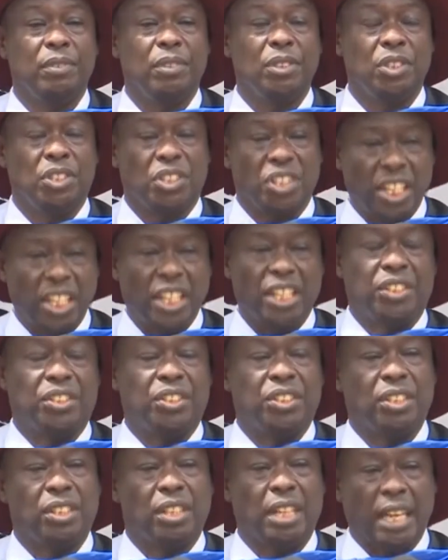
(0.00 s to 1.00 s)

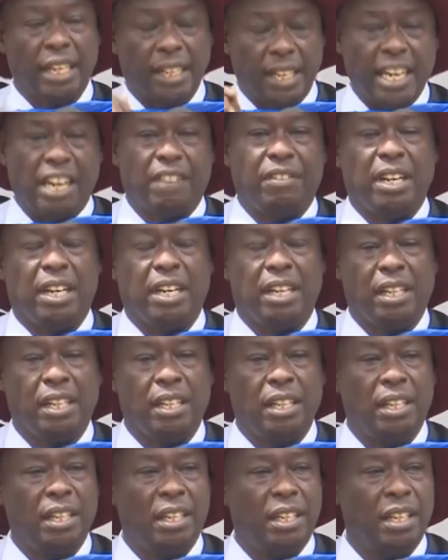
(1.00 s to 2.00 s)
CS and Governor,
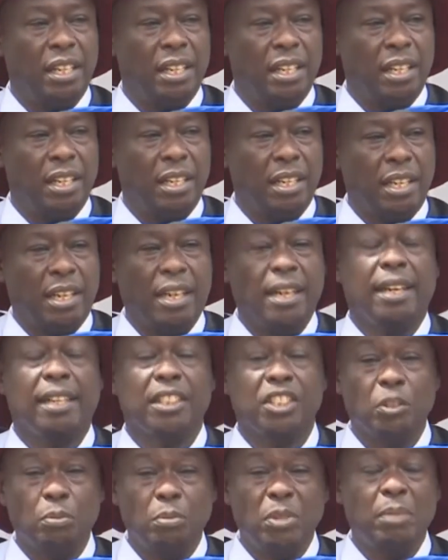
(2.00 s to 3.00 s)

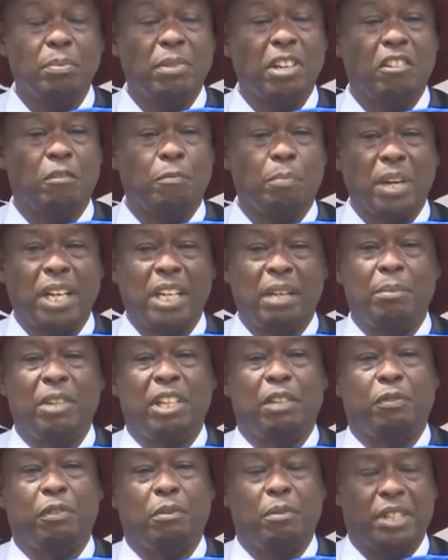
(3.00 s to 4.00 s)
as Member of
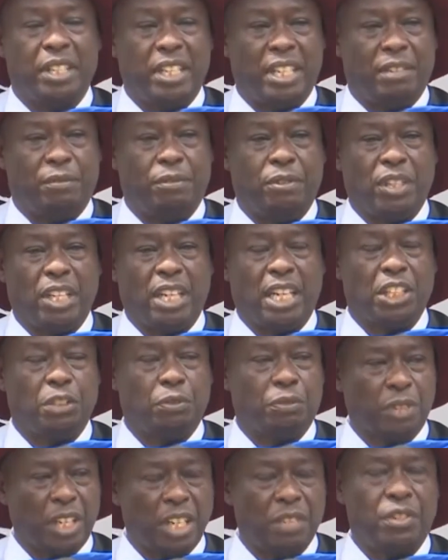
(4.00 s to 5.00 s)
Parliament for Madeira for the
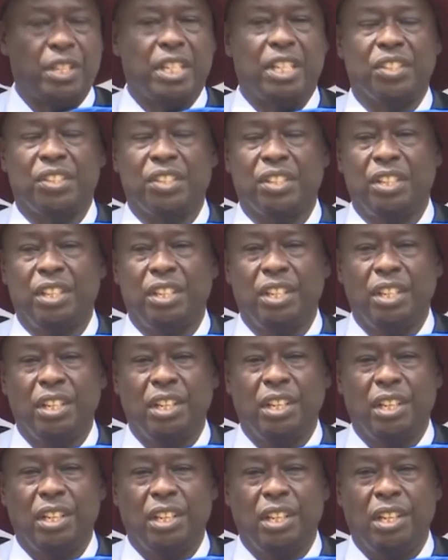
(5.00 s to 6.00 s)
last 5 years,
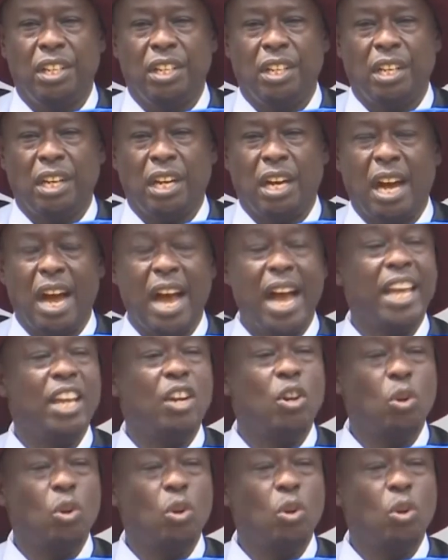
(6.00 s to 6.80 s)
I